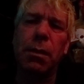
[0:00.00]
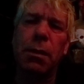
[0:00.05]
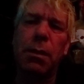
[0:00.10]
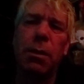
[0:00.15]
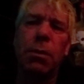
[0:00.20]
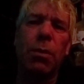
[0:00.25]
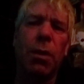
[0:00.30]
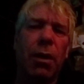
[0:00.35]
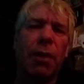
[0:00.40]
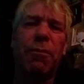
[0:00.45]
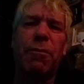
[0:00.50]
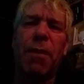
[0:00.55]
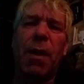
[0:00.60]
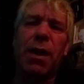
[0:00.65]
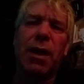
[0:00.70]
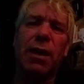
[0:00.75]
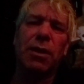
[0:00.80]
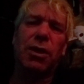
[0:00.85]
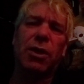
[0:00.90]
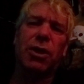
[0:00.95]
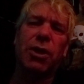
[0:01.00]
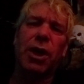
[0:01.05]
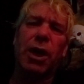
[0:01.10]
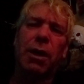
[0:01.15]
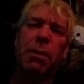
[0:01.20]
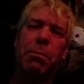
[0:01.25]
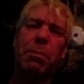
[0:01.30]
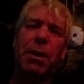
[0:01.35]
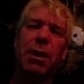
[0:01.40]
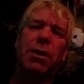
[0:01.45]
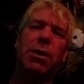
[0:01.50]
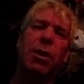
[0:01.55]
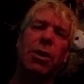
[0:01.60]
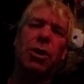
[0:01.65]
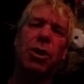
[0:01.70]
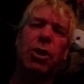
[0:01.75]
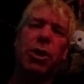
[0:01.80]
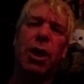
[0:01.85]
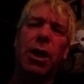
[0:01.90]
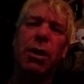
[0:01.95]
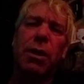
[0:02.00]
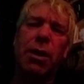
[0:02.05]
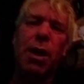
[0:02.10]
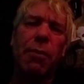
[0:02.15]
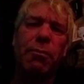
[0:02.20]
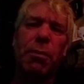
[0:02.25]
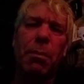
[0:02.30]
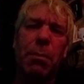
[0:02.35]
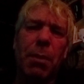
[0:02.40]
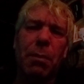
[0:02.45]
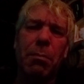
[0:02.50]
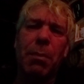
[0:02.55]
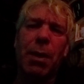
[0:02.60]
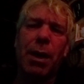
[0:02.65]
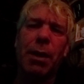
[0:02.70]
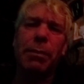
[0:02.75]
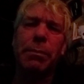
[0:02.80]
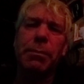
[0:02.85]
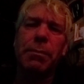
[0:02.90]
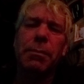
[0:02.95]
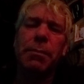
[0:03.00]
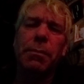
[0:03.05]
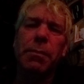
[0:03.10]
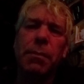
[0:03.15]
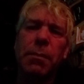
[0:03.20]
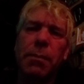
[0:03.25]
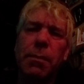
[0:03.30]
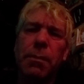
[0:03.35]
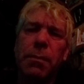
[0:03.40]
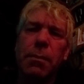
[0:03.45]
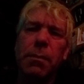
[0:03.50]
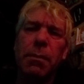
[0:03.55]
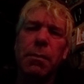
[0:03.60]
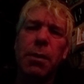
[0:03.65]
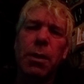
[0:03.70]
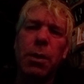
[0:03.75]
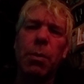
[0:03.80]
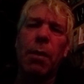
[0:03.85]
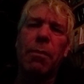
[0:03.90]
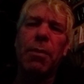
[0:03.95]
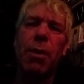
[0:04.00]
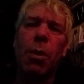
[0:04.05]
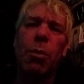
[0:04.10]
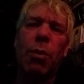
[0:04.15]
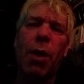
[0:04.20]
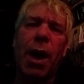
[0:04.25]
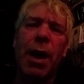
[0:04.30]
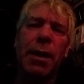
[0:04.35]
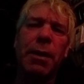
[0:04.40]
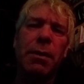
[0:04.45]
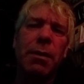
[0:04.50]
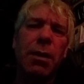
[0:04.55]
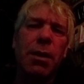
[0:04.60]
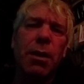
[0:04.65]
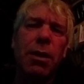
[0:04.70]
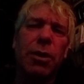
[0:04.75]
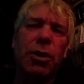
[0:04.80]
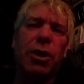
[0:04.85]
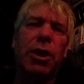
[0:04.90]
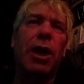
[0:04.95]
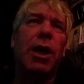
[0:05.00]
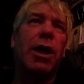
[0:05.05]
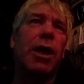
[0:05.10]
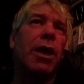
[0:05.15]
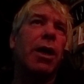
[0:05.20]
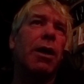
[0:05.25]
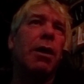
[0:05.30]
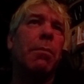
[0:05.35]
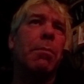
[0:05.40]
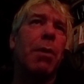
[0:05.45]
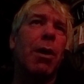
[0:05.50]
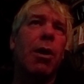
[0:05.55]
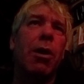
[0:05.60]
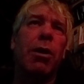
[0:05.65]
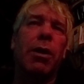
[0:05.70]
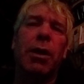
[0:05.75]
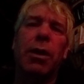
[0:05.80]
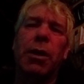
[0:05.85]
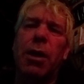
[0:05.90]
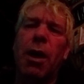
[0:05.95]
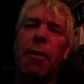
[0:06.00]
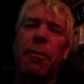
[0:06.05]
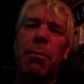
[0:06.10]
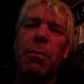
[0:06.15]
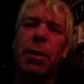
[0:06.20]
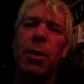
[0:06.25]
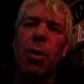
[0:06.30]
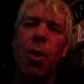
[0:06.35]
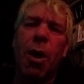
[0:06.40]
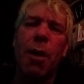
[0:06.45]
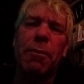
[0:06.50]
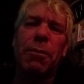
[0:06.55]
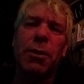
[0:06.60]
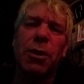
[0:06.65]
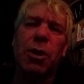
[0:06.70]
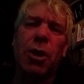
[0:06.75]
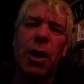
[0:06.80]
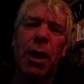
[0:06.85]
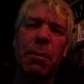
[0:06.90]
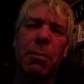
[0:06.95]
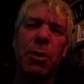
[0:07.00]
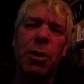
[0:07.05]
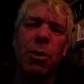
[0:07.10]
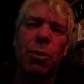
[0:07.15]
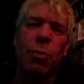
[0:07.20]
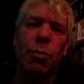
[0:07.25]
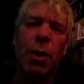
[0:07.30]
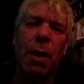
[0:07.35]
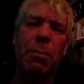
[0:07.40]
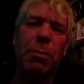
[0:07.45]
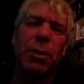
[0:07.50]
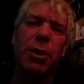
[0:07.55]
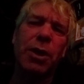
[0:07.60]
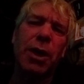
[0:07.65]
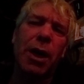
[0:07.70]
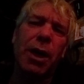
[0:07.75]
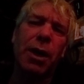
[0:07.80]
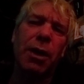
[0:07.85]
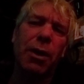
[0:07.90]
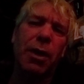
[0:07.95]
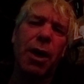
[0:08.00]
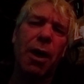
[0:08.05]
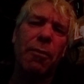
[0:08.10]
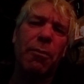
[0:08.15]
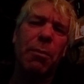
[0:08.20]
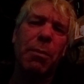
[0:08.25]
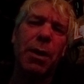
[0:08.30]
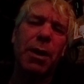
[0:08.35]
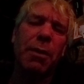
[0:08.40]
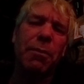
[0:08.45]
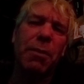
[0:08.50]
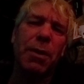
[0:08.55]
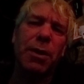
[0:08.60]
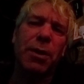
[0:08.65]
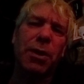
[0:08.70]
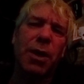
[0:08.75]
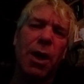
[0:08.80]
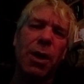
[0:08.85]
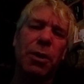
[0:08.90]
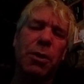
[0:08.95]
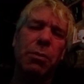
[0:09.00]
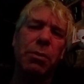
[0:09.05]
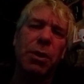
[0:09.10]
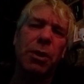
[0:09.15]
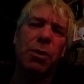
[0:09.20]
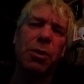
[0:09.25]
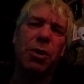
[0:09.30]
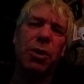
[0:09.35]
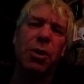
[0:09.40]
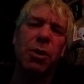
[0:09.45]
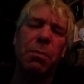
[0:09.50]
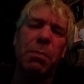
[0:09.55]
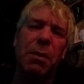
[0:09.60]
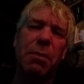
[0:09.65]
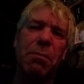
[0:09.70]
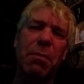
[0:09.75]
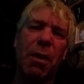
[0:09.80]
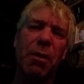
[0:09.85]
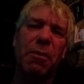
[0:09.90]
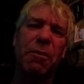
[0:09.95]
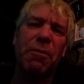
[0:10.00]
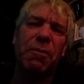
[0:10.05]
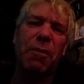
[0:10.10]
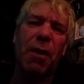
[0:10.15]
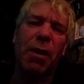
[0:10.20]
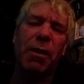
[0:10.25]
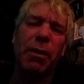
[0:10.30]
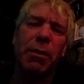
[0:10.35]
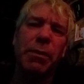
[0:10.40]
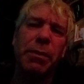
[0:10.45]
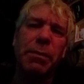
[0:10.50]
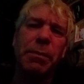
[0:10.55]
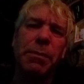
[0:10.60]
You are a fucking sick piece of shit, government man. You have no right sitting in an American government office claiming you're representing the government of this country, you stupid motherfucker.